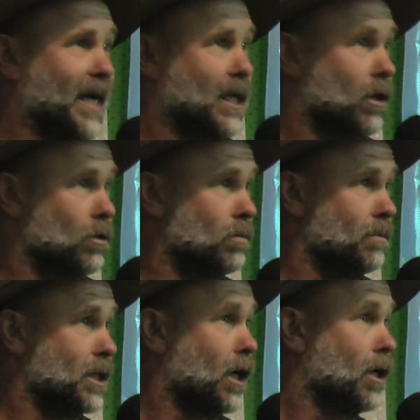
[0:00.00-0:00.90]
back
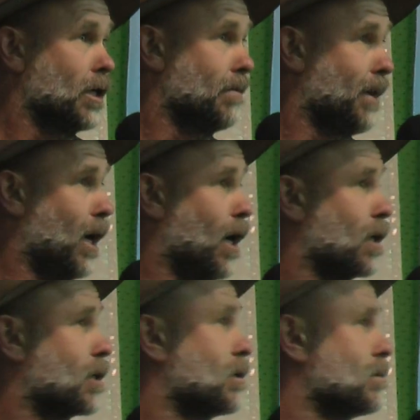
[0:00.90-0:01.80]
home in
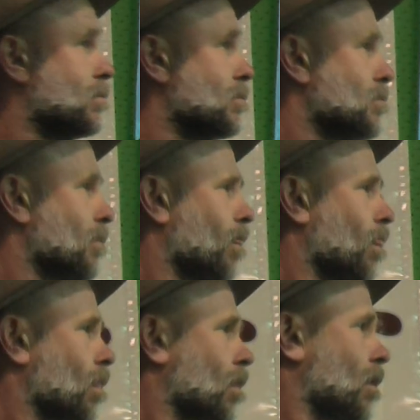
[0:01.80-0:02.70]
Ironbark.
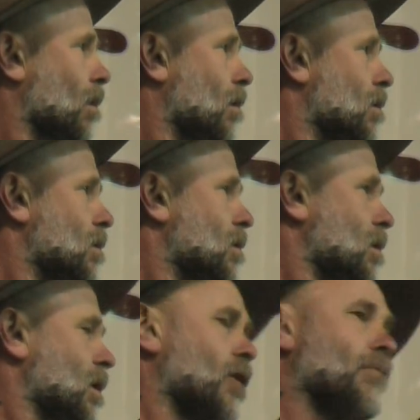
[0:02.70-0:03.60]

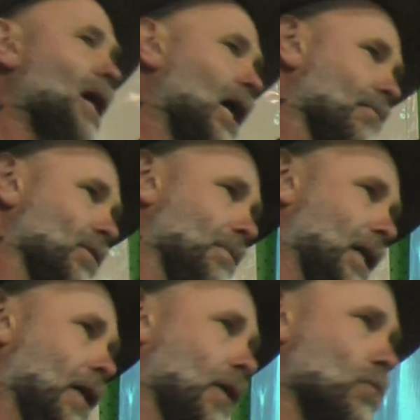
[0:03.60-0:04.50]
And the barber
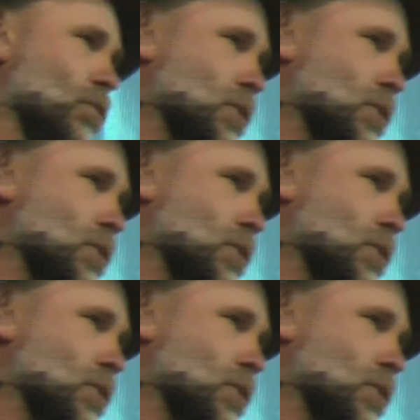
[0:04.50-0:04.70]
man